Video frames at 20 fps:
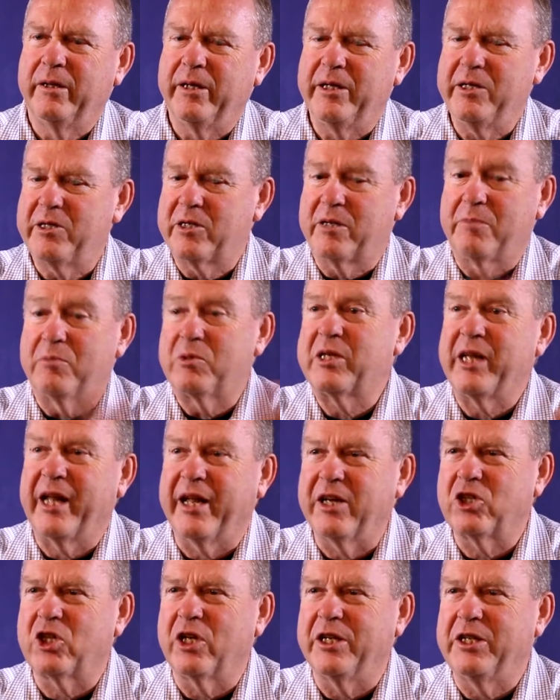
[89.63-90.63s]
is
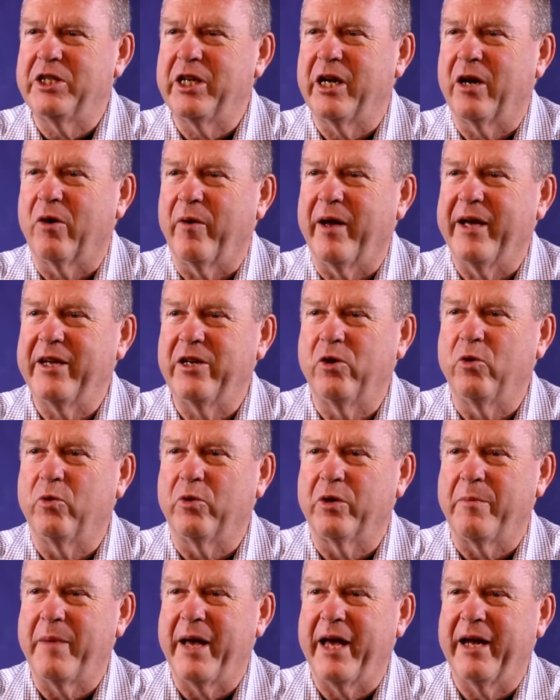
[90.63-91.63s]
substantially generated
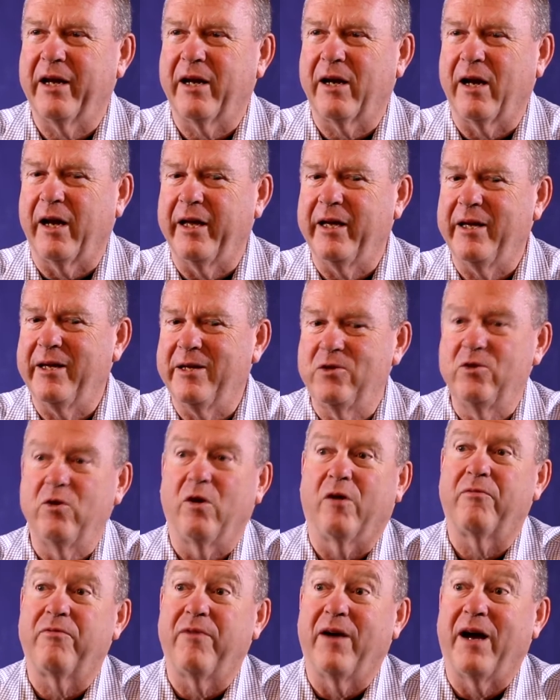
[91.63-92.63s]
automatically is
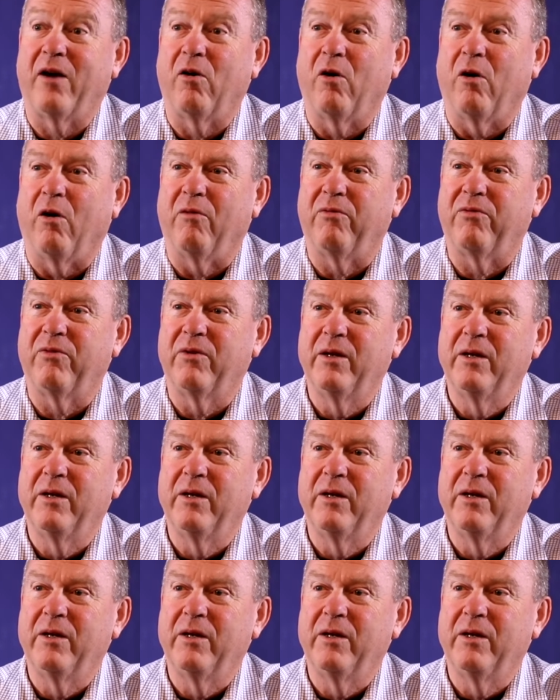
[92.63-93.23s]
not far off.